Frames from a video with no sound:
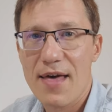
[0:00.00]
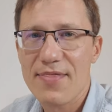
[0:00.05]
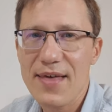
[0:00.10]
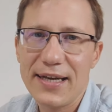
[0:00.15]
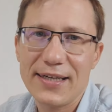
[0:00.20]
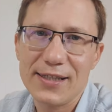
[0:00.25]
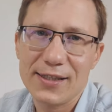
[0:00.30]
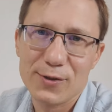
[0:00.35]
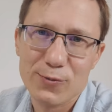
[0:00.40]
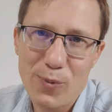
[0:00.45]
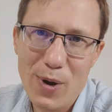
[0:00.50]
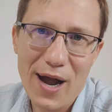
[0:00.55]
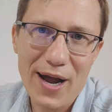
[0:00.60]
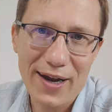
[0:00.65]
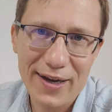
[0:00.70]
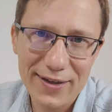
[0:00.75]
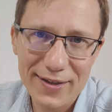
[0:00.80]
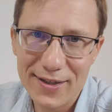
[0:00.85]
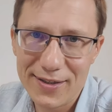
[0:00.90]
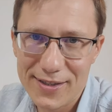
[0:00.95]
That is
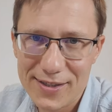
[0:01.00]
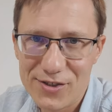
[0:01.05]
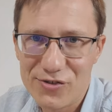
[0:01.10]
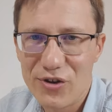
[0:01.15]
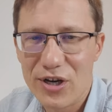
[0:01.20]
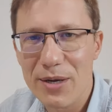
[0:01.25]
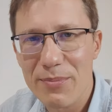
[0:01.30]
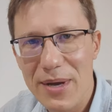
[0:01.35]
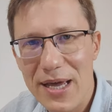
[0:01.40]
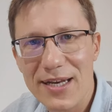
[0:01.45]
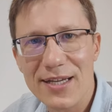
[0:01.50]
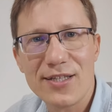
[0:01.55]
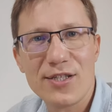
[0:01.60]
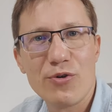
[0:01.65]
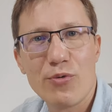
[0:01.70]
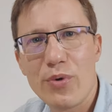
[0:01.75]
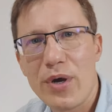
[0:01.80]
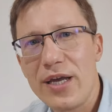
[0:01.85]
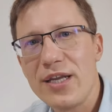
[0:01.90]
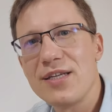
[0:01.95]
why it is recommended
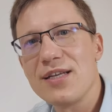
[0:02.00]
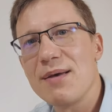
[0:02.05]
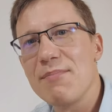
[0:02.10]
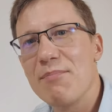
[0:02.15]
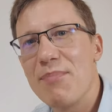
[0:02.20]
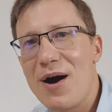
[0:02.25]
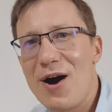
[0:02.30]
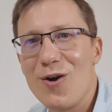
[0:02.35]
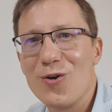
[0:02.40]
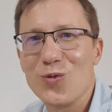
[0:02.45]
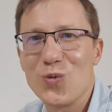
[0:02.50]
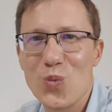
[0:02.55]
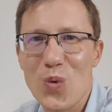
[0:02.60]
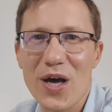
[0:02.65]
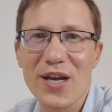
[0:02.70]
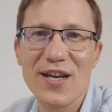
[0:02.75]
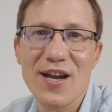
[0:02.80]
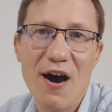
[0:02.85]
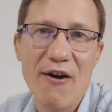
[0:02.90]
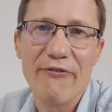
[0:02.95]
to wait about
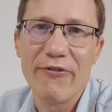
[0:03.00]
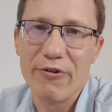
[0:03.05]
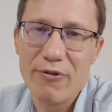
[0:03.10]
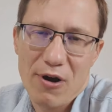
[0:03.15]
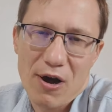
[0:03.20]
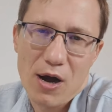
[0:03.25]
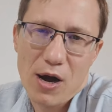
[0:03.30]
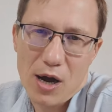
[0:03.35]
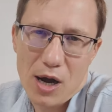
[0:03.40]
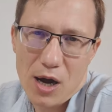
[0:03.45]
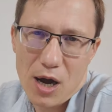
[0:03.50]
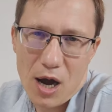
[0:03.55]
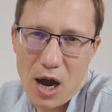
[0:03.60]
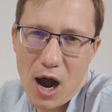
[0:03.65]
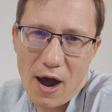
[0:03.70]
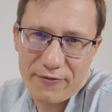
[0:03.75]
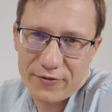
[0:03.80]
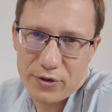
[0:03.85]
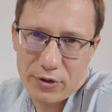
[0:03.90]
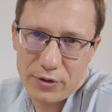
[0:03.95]
one hour
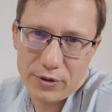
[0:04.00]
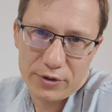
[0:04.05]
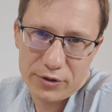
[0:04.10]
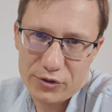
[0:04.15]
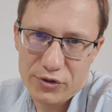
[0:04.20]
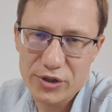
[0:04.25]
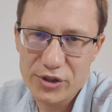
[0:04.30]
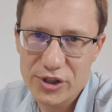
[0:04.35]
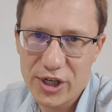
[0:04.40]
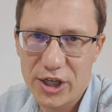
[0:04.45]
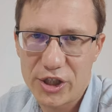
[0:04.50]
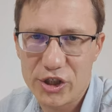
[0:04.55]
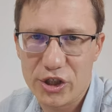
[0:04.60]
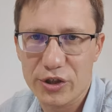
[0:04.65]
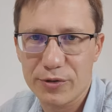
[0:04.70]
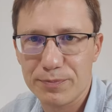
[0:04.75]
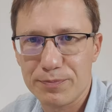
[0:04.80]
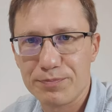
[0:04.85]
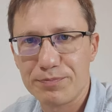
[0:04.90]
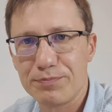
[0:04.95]
after a
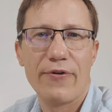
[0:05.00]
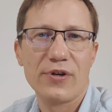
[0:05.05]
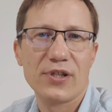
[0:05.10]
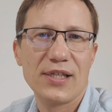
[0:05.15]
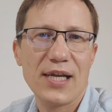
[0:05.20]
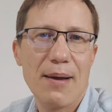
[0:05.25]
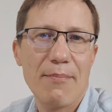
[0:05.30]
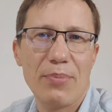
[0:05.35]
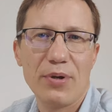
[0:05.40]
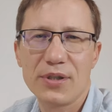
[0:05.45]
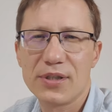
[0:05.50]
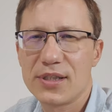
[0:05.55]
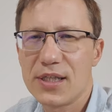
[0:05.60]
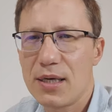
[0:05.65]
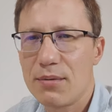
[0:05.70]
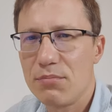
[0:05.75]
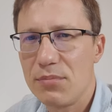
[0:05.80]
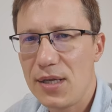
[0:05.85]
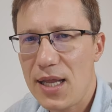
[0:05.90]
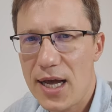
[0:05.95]
transaction. For example,
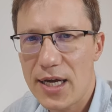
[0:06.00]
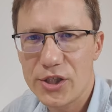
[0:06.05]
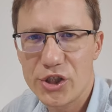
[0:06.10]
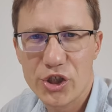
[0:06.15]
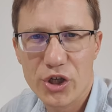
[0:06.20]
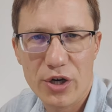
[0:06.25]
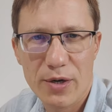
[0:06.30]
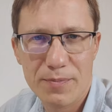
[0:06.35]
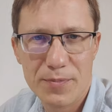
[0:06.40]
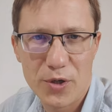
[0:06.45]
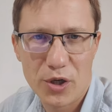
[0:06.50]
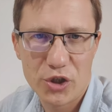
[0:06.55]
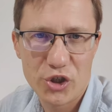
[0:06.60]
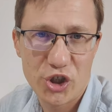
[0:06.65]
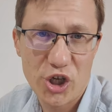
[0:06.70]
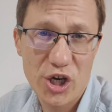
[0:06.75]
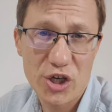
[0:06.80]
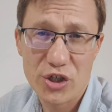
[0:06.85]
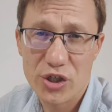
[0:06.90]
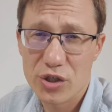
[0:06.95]
some large crypto
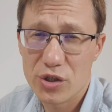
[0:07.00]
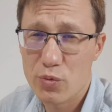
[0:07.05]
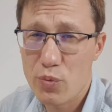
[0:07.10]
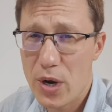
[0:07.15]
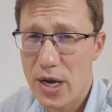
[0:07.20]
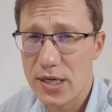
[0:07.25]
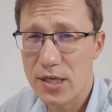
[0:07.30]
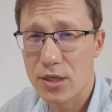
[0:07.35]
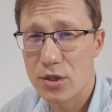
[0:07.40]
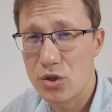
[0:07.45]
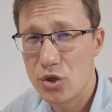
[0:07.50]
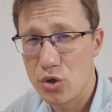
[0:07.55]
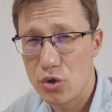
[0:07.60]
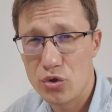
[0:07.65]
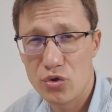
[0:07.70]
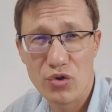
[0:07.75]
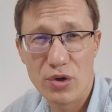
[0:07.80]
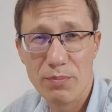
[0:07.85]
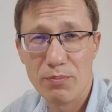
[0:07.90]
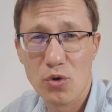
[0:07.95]
exchanges wait
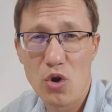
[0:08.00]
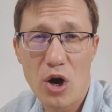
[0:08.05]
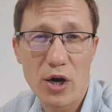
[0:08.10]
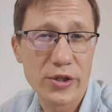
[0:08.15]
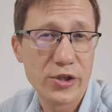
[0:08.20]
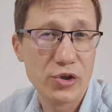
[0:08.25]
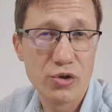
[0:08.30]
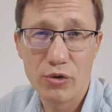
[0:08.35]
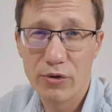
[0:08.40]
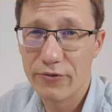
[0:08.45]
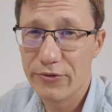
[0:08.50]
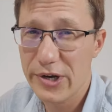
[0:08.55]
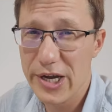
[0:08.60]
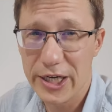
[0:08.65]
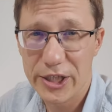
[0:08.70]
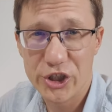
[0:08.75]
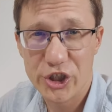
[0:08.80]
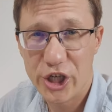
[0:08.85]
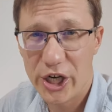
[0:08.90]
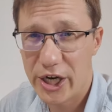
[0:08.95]
2-3 blocks to reflect